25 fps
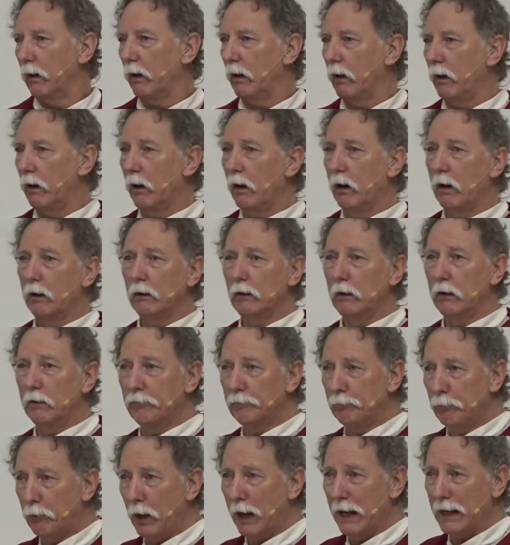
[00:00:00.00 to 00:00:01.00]
all of
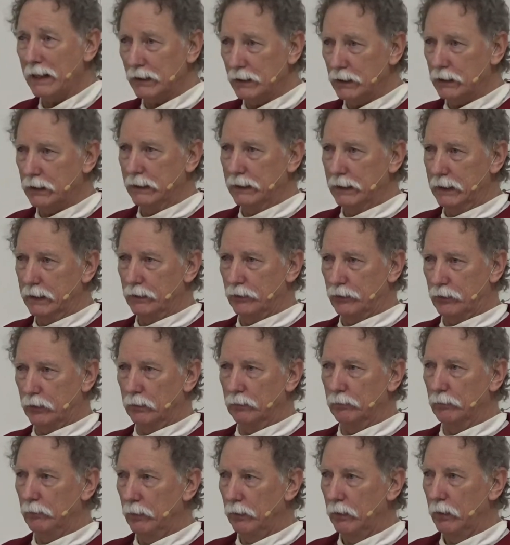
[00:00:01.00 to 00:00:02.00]

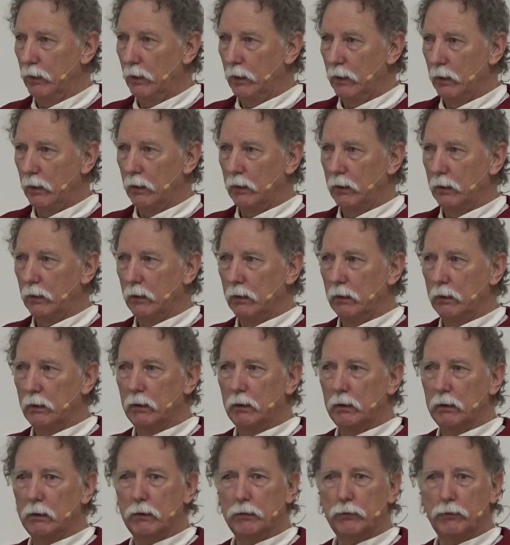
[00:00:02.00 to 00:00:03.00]
Protestantism
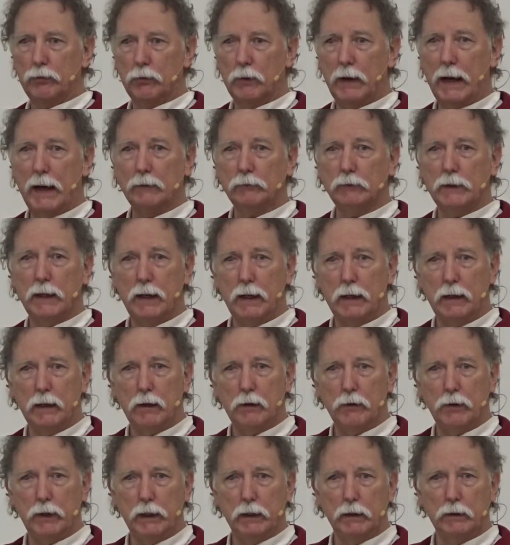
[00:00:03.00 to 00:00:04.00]
throughout that
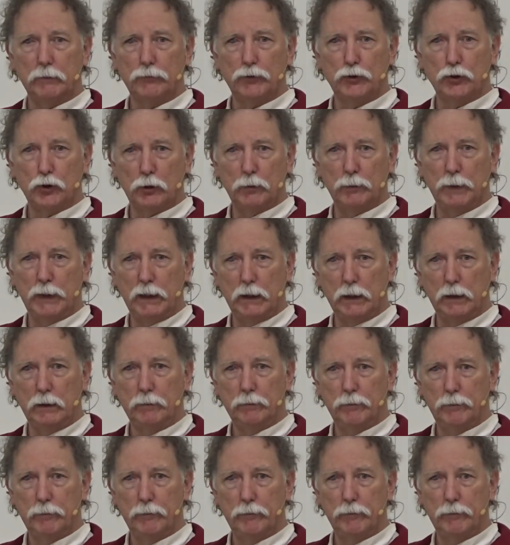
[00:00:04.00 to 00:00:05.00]
area of Germany,
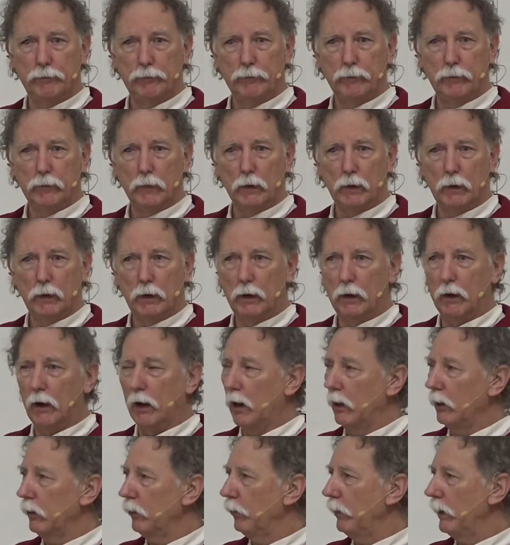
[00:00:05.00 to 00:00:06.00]

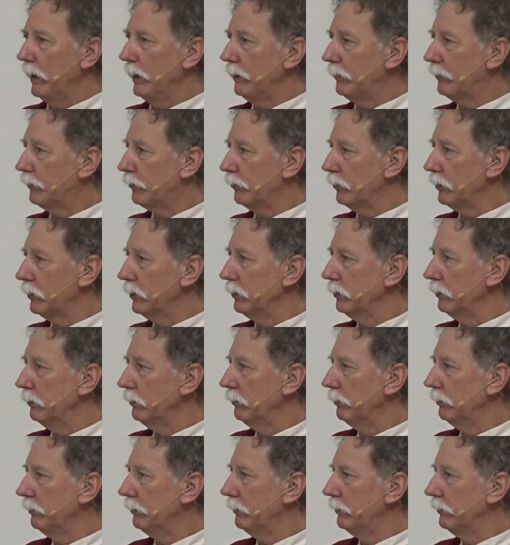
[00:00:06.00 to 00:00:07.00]
all the way through
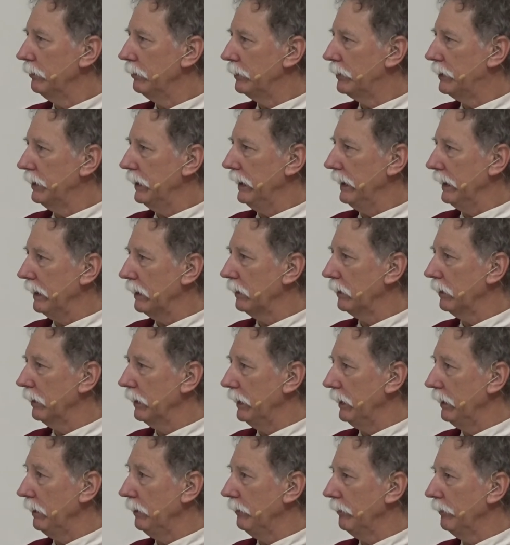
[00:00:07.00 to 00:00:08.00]
to
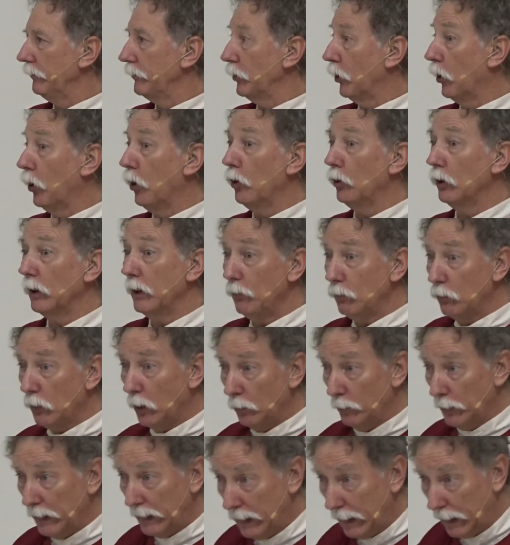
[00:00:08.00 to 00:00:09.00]
Italy, the Holy
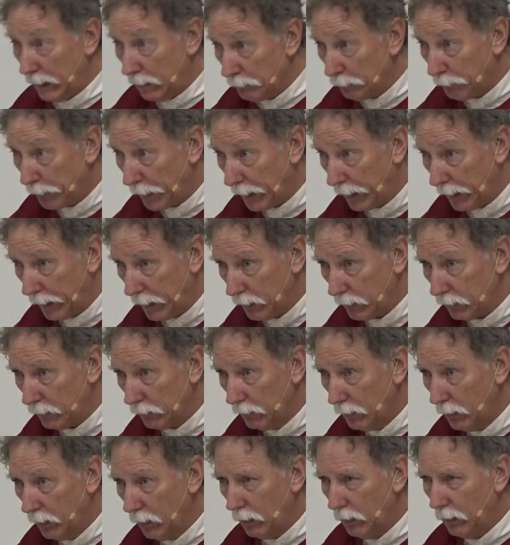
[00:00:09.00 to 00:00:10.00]
Roman Empire
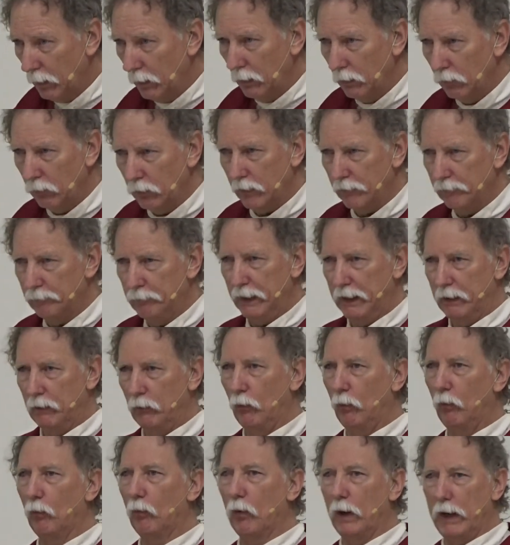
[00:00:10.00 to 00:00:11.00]
would have been
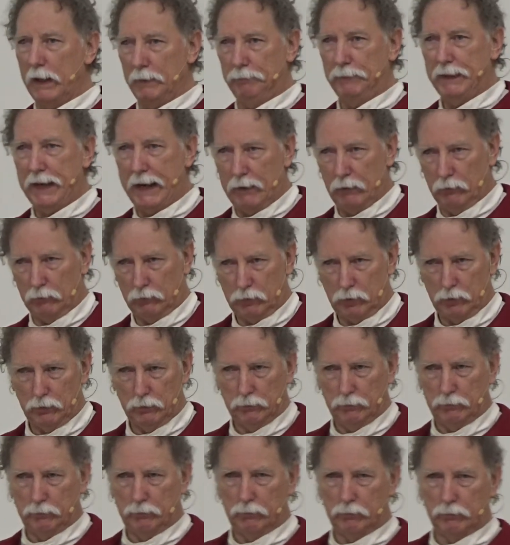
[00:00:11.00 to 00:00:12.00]
wiped out.
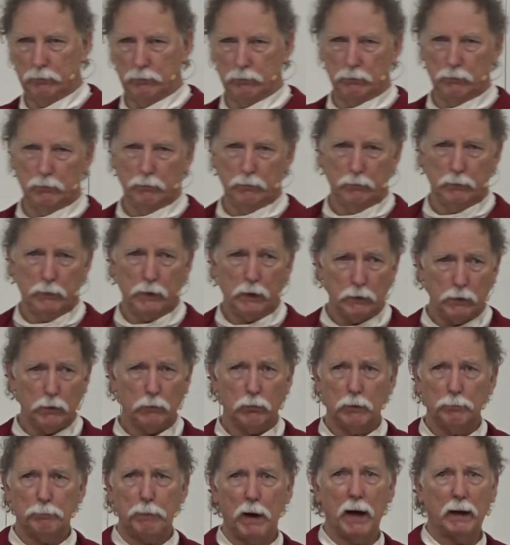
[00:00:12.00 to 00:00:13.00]
Now, there
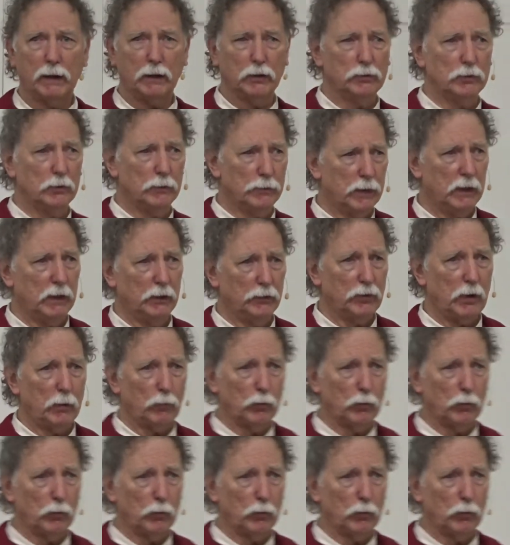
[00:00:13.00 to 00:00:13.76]
were pockets of things that